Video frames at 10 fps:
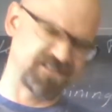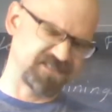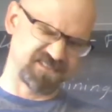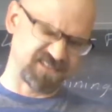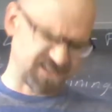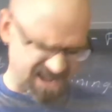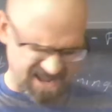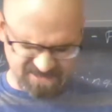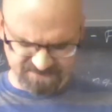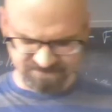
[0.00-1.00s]
just
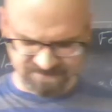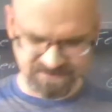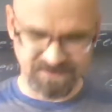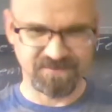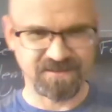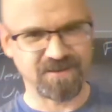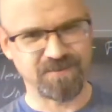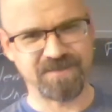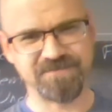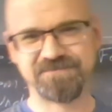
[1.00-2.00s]
I don't
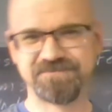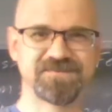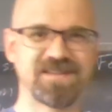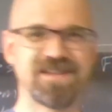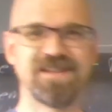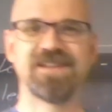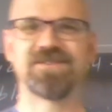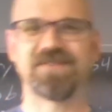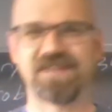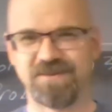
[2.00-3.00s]

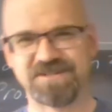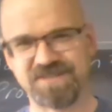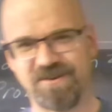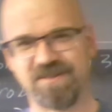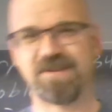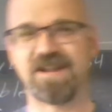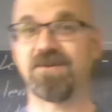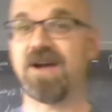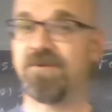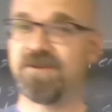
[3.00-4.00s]
think I want to show it. But
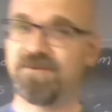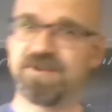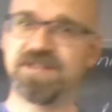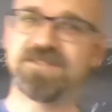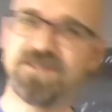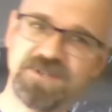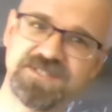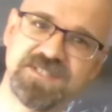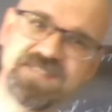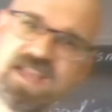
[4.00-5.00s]
anyway, I want to read to you what
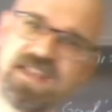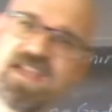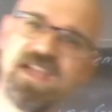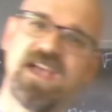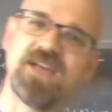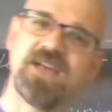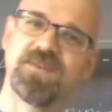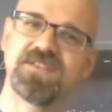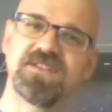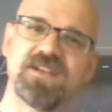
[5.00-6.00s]
she said. And
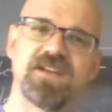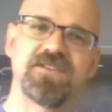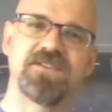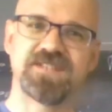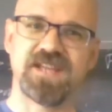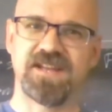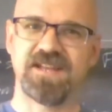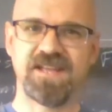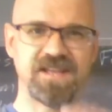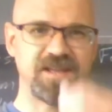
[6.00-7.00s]
one thing you got to understand
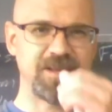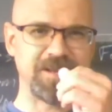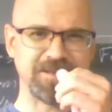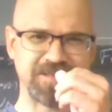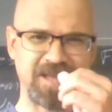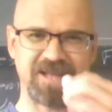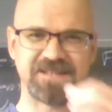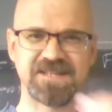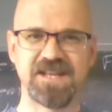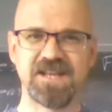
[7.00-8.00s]
is that
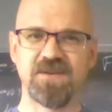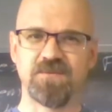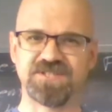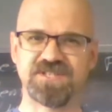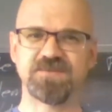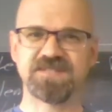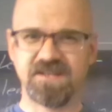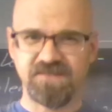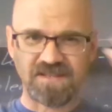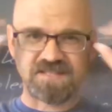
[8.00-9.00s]
when she was
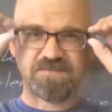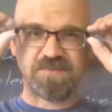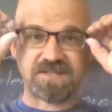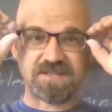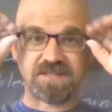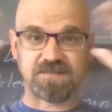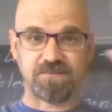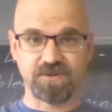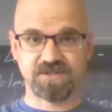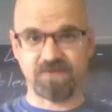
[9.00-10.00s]
giving this speech at this
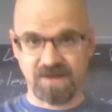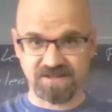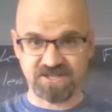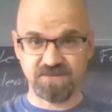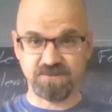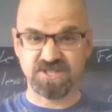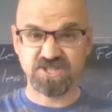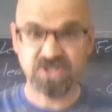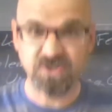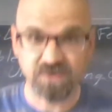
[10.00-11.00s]
abortion rally, she was
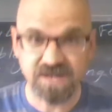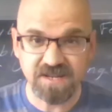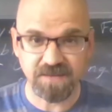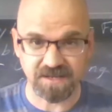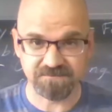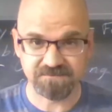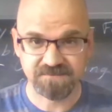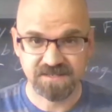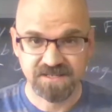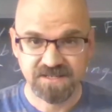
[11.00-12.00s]
screaming.
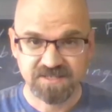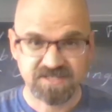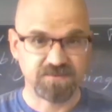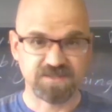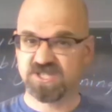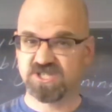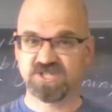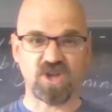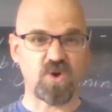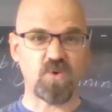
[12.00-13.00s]
She
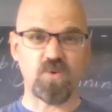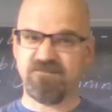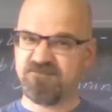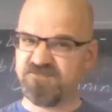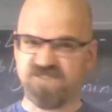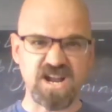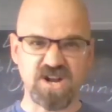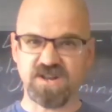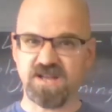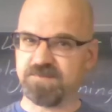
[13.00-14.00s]
was so
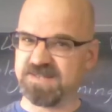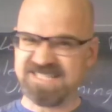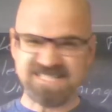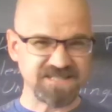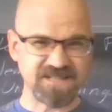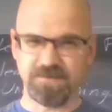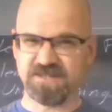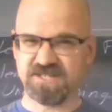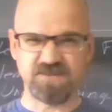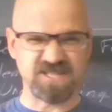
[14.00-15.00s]
fired up,
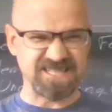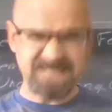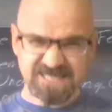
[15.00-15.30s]
and she was just,